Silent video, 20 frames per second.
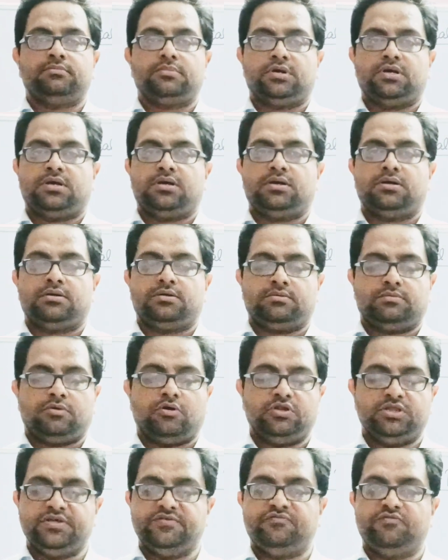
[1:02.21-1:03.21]

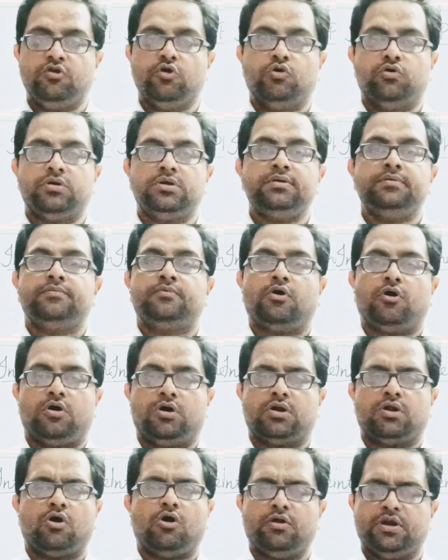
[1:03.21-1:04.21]
on the floor
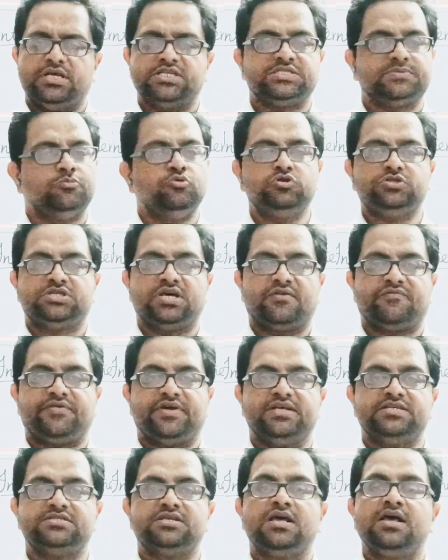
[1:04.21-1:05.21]
or on a smooth
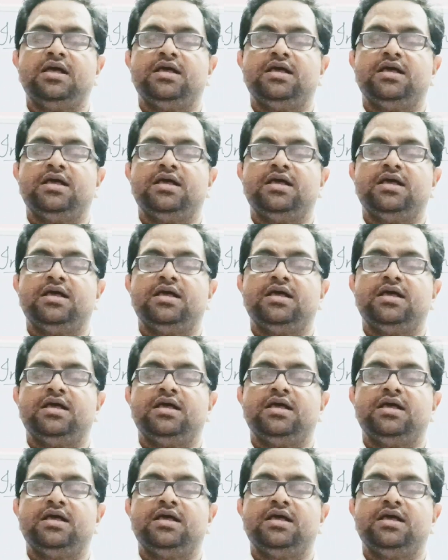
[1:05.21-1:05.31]
surface,